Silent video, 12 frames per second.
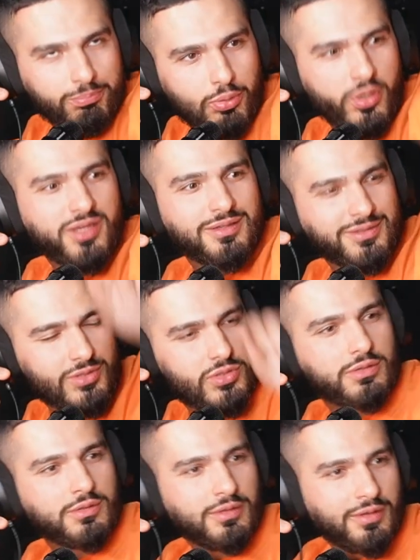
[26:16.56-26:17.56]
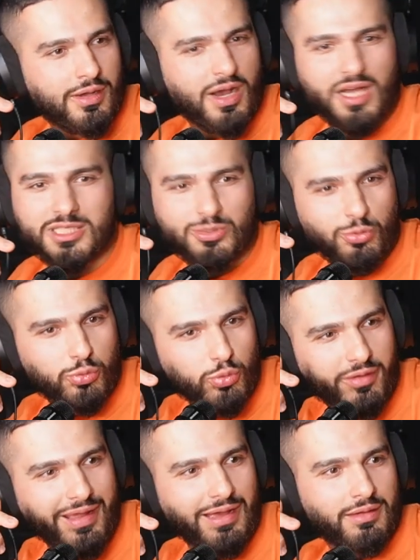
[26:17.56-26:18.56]
pointers. Mm-hmm. I saw
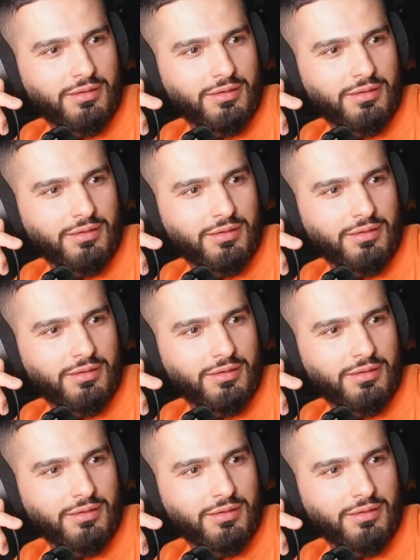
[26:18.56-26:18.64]
all of that.